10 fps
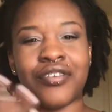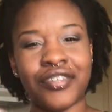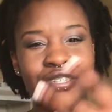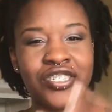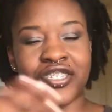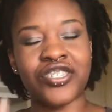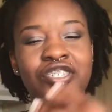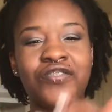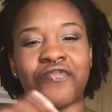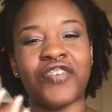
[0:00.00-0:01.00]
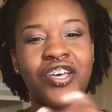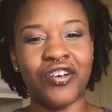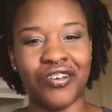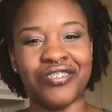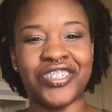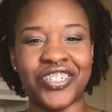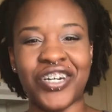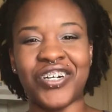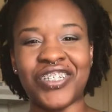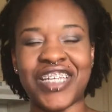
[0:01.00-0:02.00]
just feel,
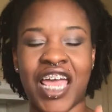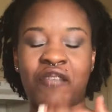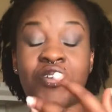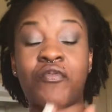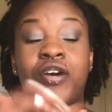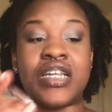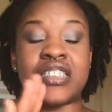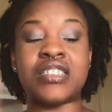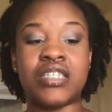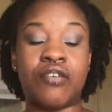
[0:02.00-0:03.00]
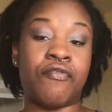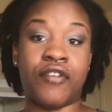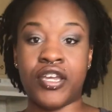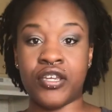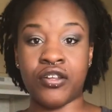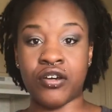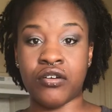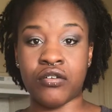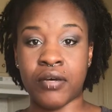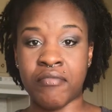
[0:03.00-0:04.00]
everyone is different.
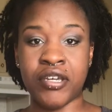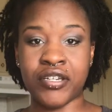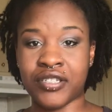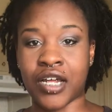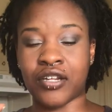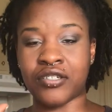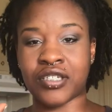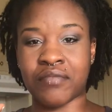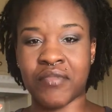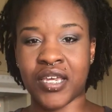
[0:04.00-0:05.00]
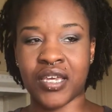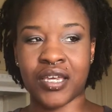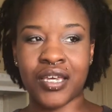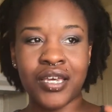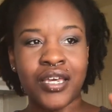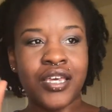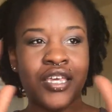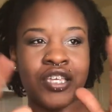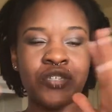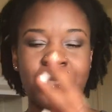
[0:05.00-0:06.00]
$1 million can make
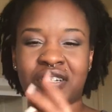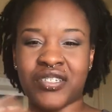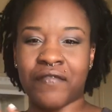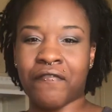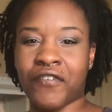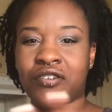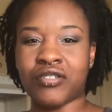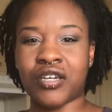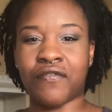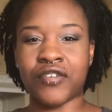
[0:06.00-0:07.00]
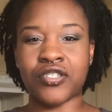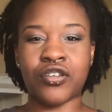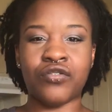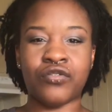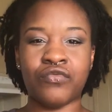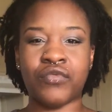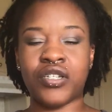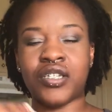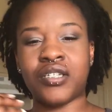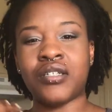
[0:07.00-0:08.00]
each person feel different. So you
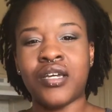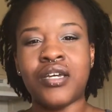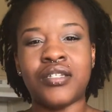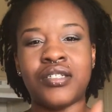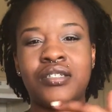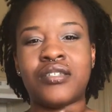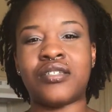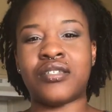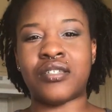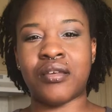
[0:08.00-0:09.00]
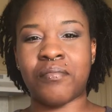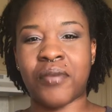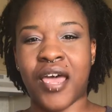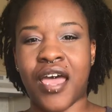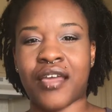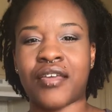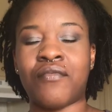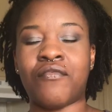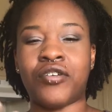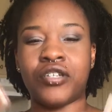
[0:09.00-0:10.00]
really need to just sit back
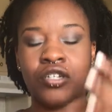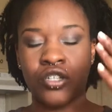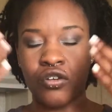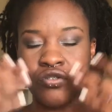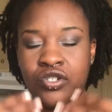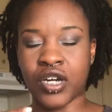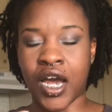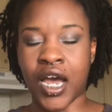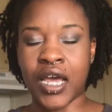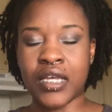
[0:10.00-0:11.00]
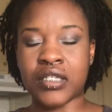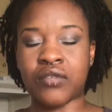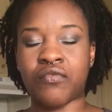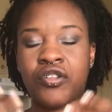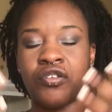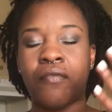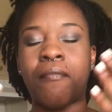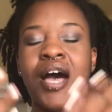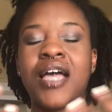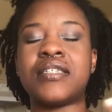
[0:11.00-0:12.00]
and really close your eyes, and with your
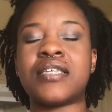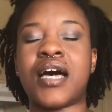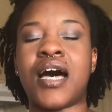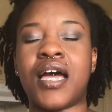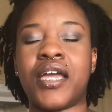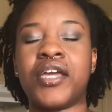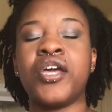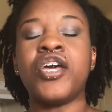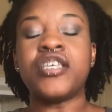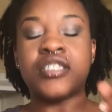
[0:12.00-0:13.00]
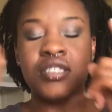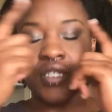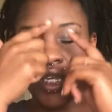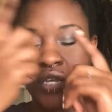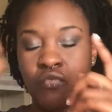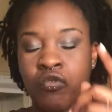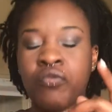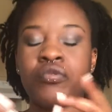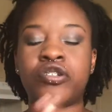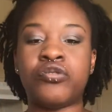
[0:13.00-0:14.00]
mind's eye, see
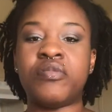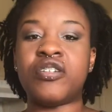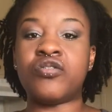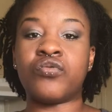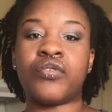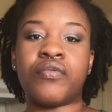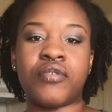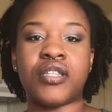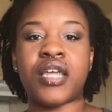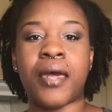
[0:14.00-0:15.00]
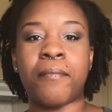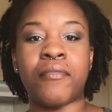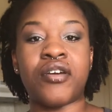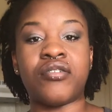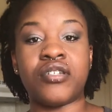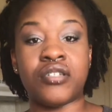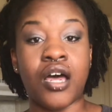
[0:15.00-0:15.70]
what would you be doing with that $1 million.